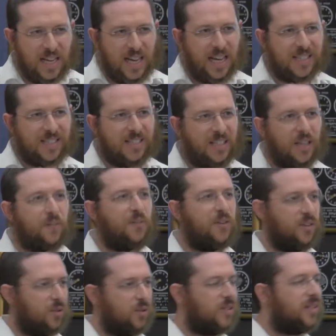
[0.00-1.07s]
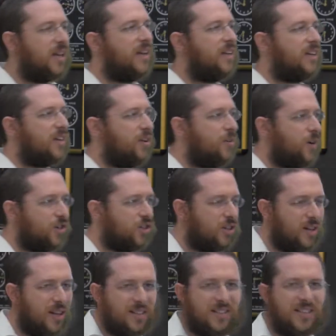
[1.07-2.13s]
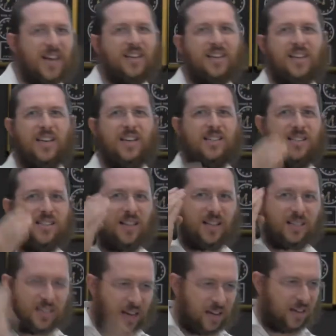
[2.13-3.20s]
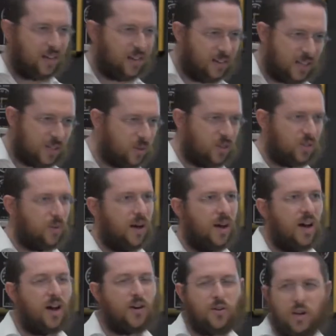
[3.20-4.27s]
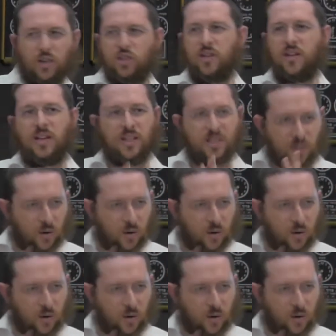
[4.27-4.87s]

It's different to a tzaddik and a rasha. A tzaddik is a tzaddik. That's what you are. A rasha is a